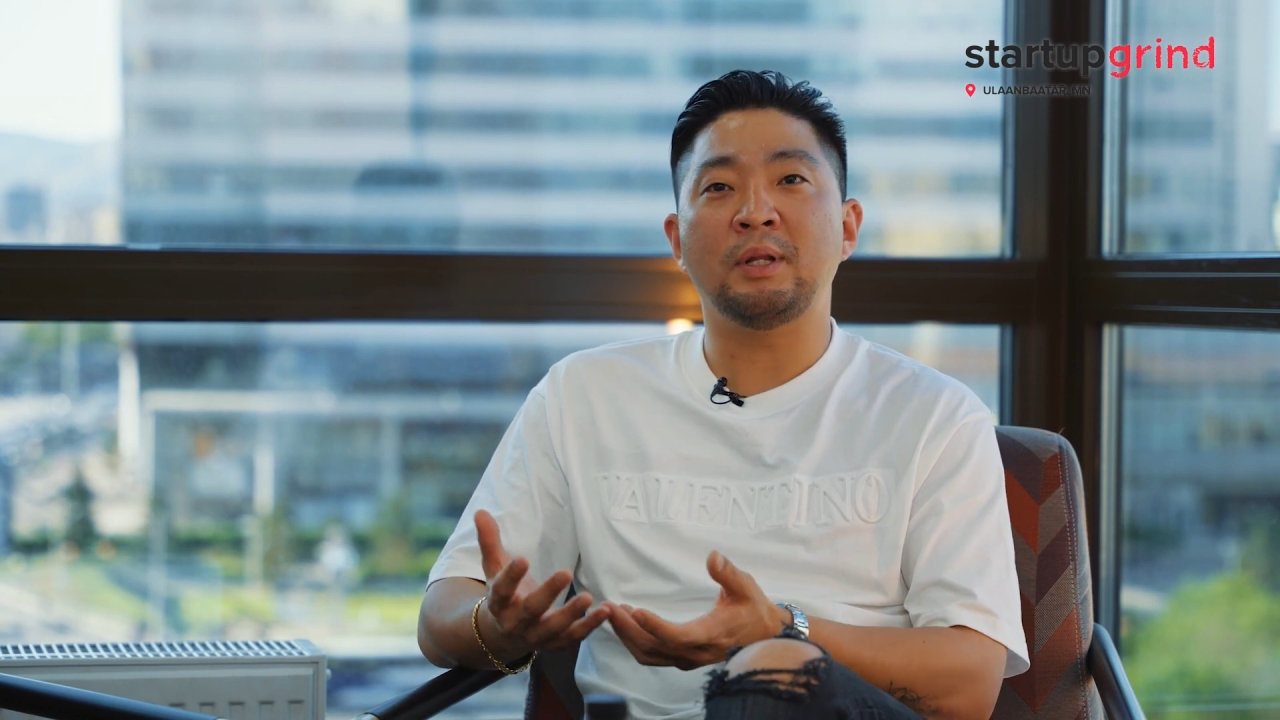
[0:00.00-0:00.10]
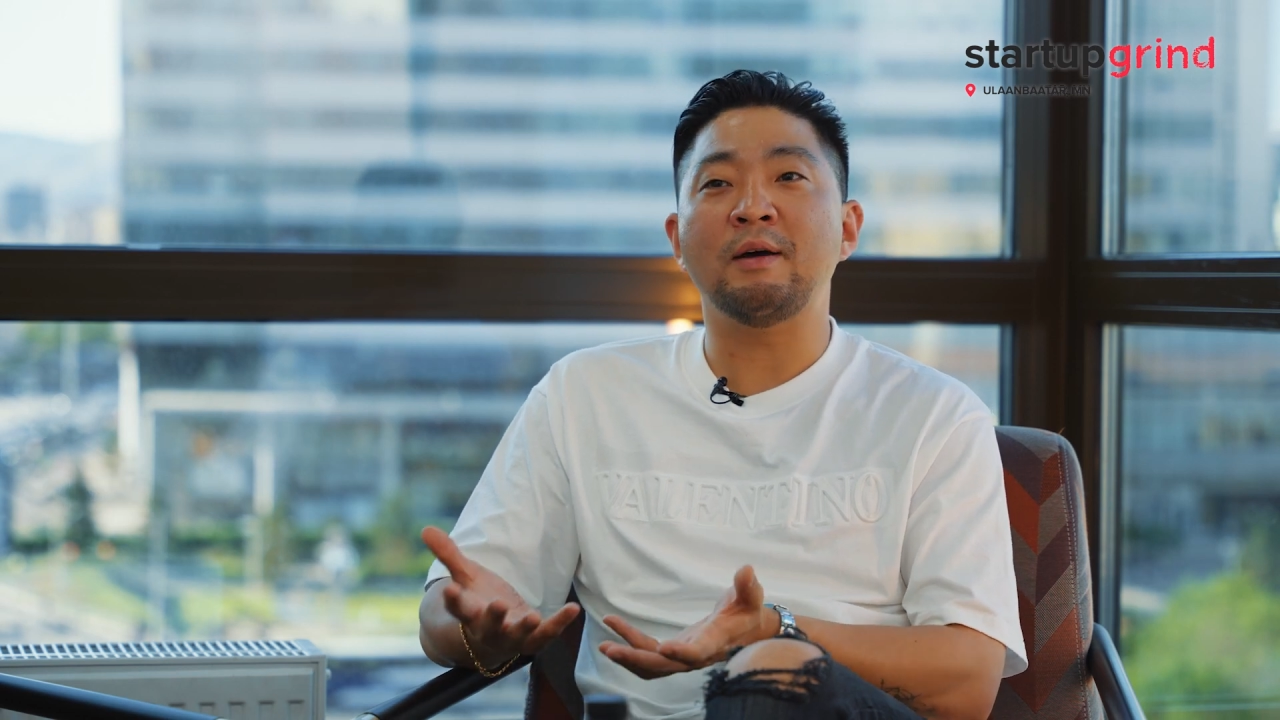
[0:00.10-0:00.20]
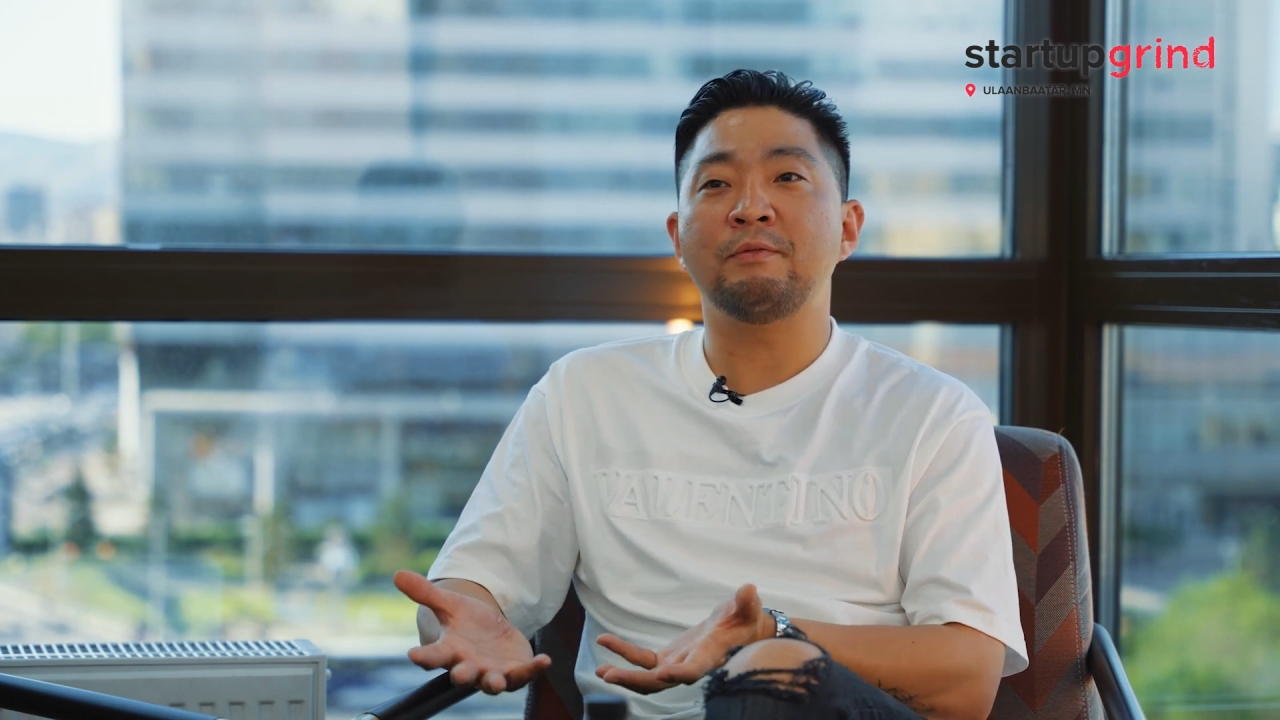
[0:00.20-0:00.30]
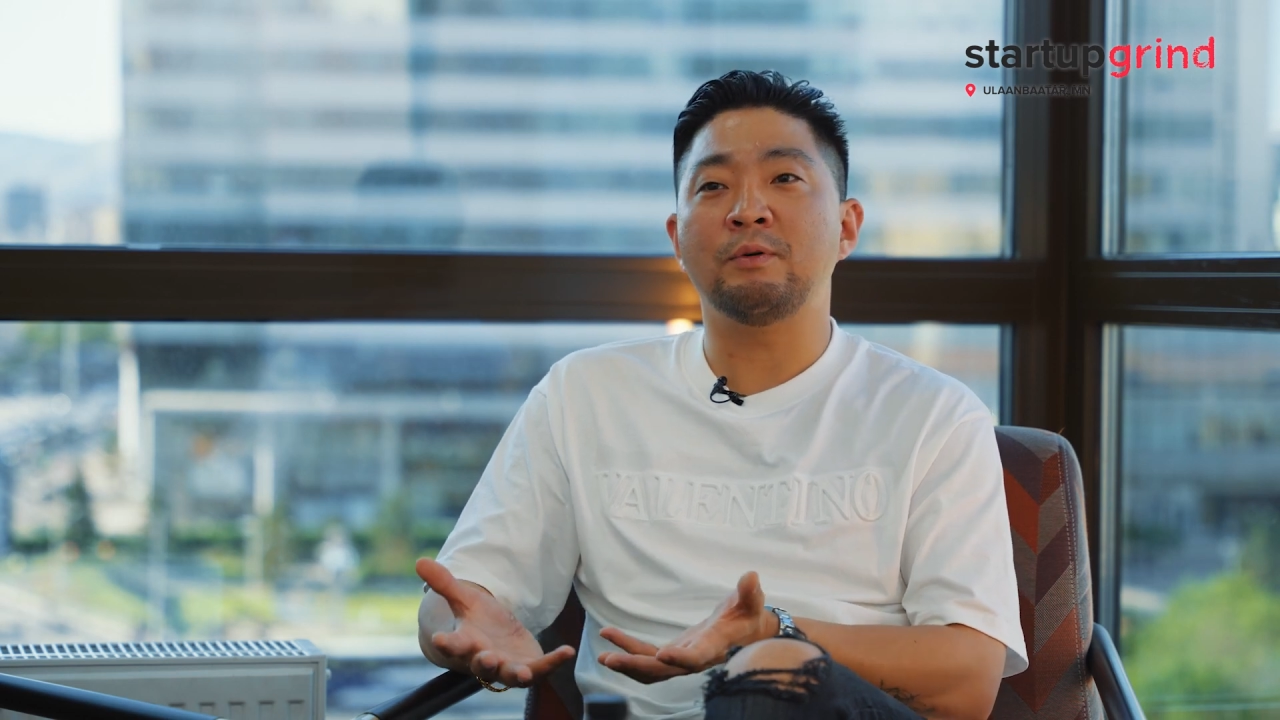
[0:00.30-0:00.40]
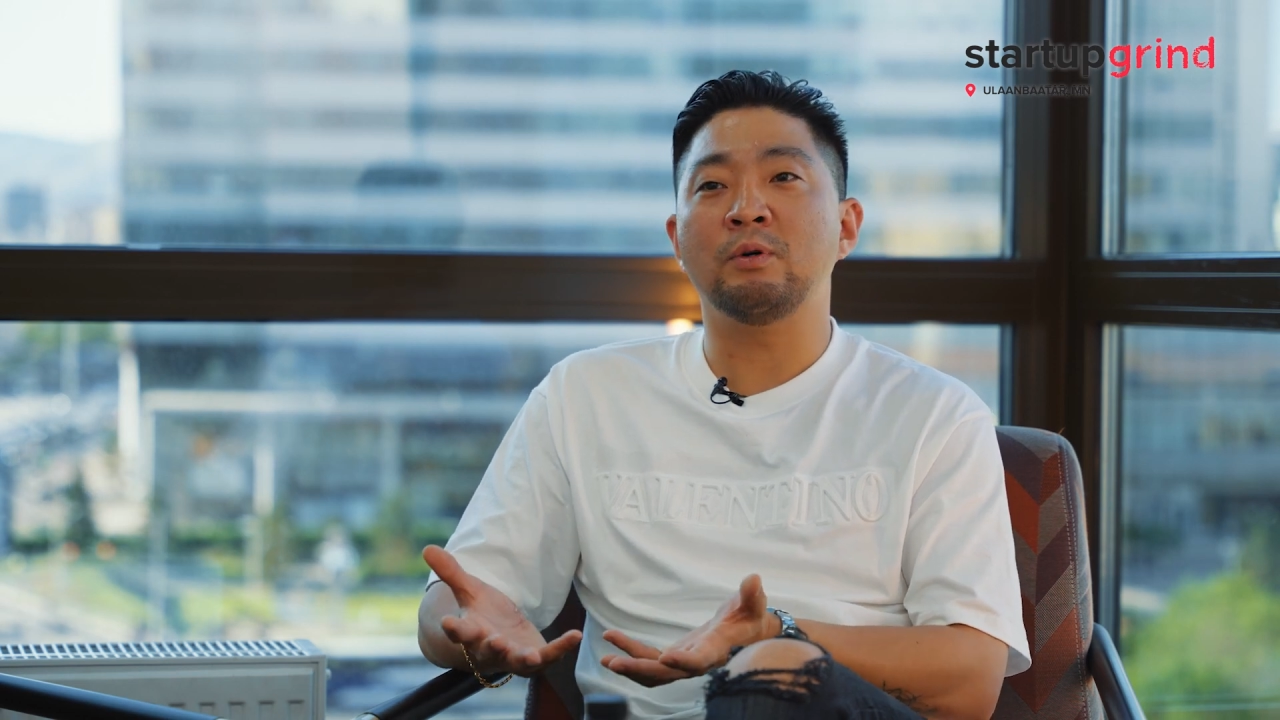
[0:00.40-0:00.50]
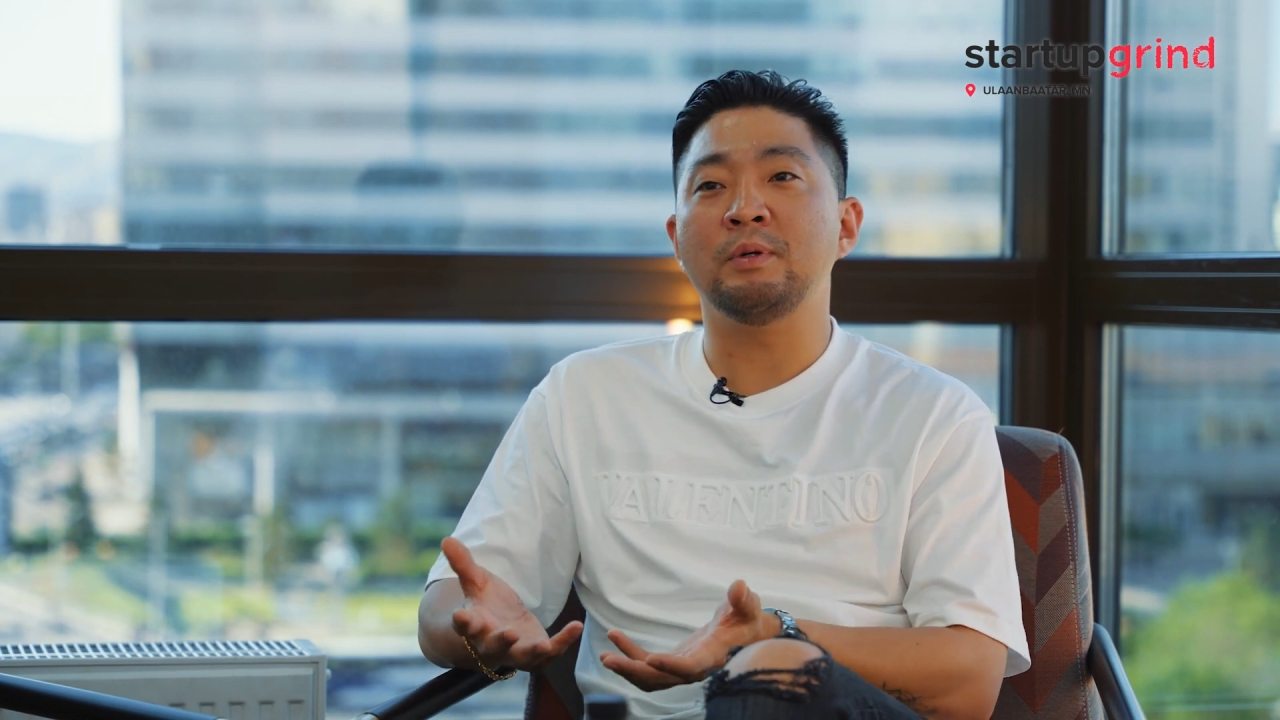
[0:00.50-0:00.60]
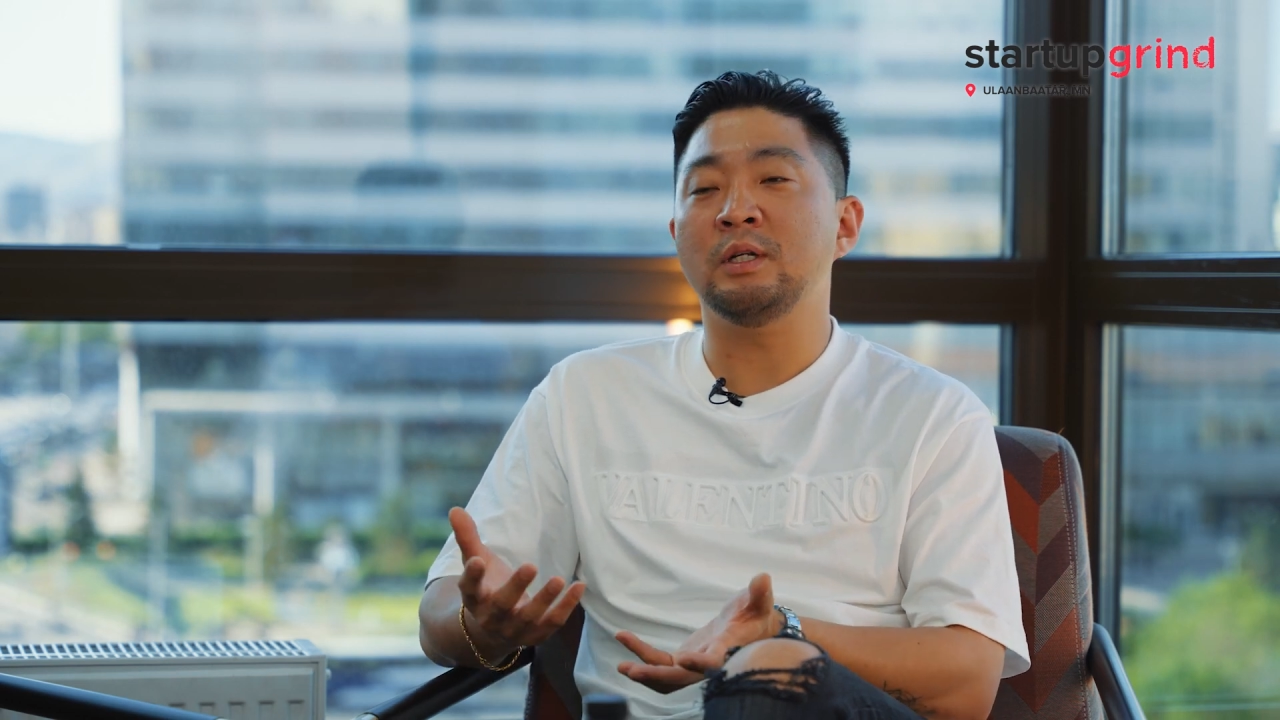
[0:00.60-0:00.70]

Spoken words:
platform